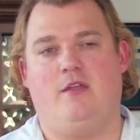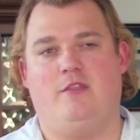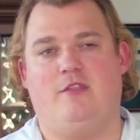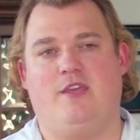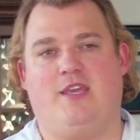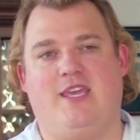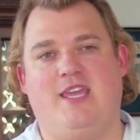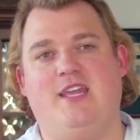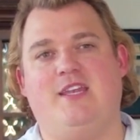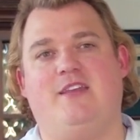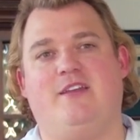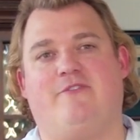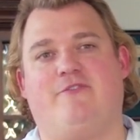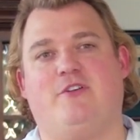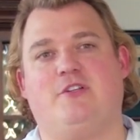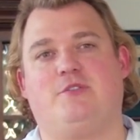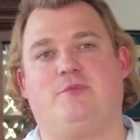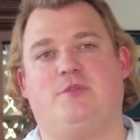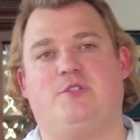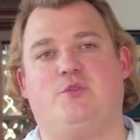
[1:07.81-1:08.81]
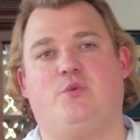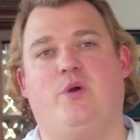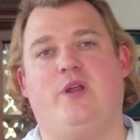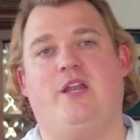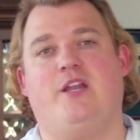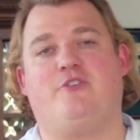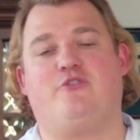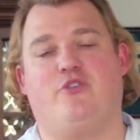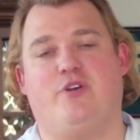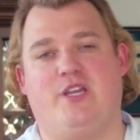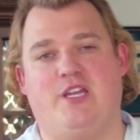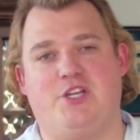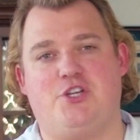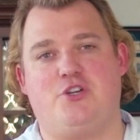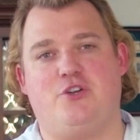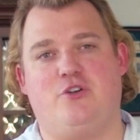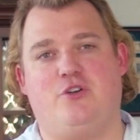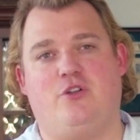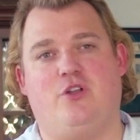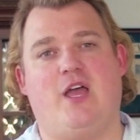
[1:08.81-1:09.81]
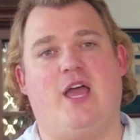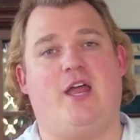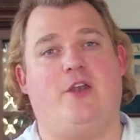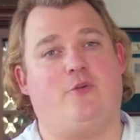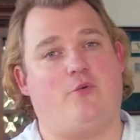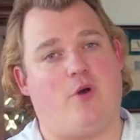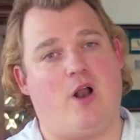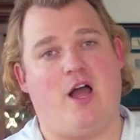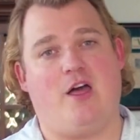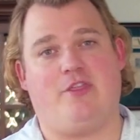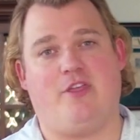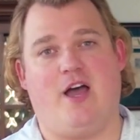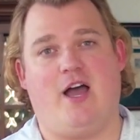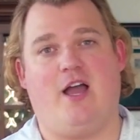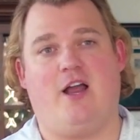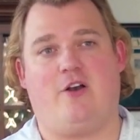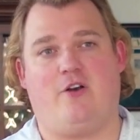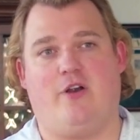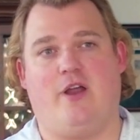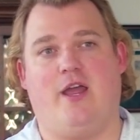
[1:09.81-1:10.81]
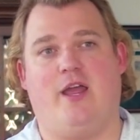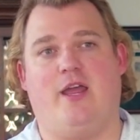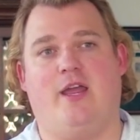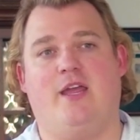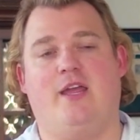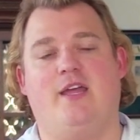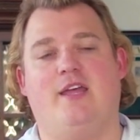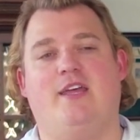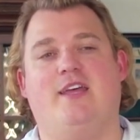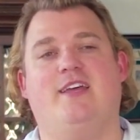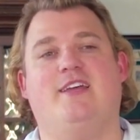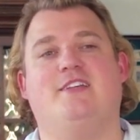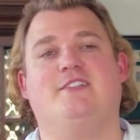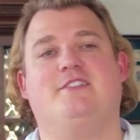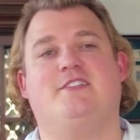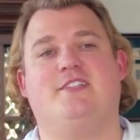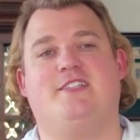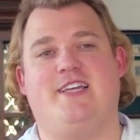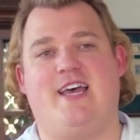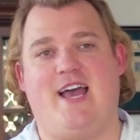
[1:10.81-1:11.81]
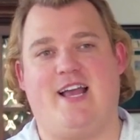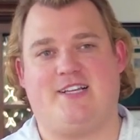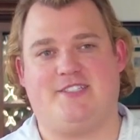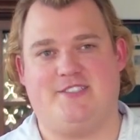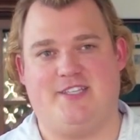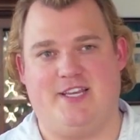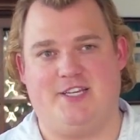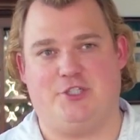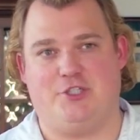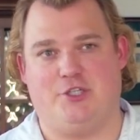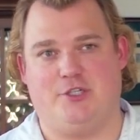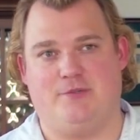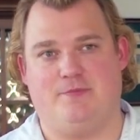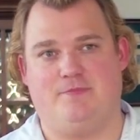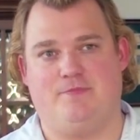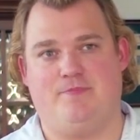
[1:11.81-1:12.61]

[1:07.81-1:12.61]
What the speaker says: The key difference between a traditional and Roth IRA is the taxation.